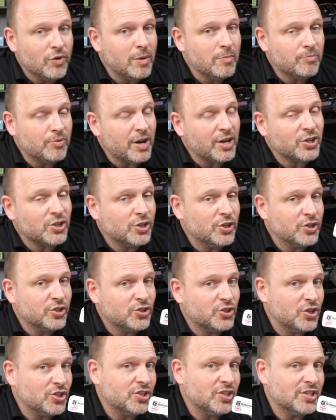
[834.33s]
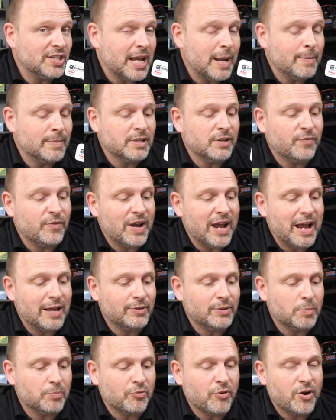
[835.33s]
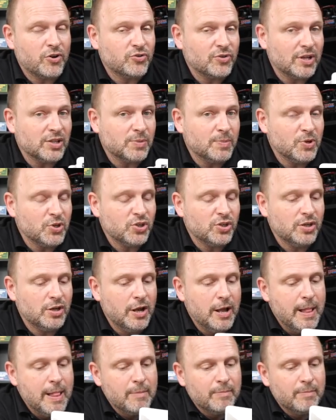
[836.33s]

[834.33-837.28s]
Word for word: run brushless just the same as if I had the Pro transmission,